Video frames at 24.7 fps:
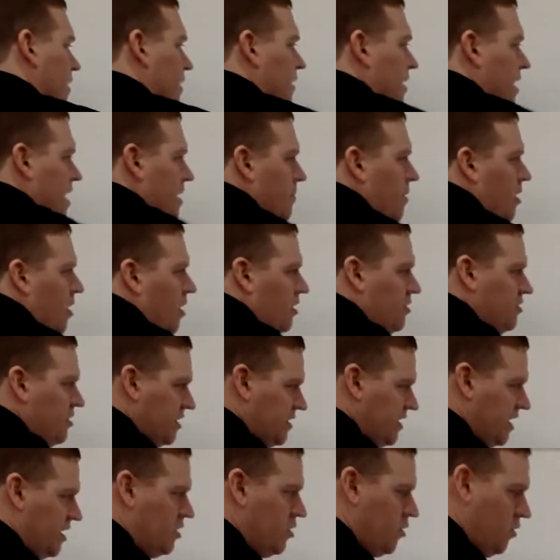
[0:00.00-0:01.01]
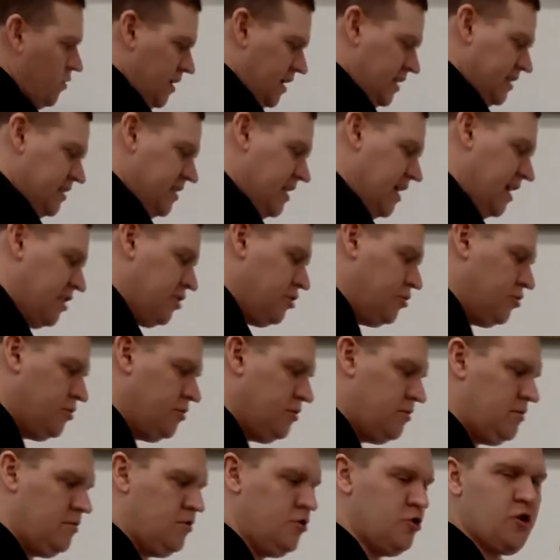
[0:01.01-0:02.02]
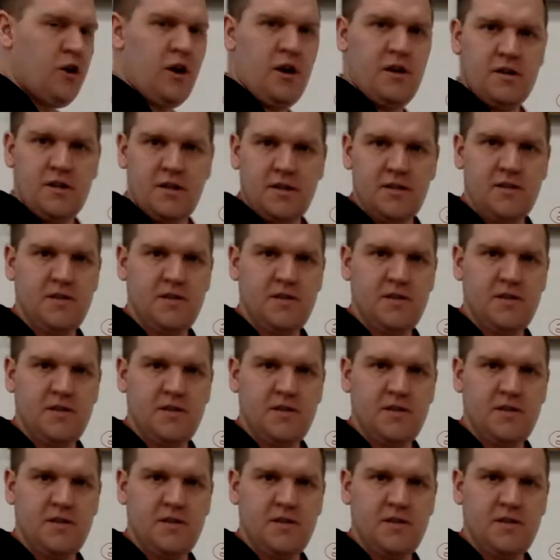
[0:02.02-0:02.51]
and I apologize, I know that's not drawn to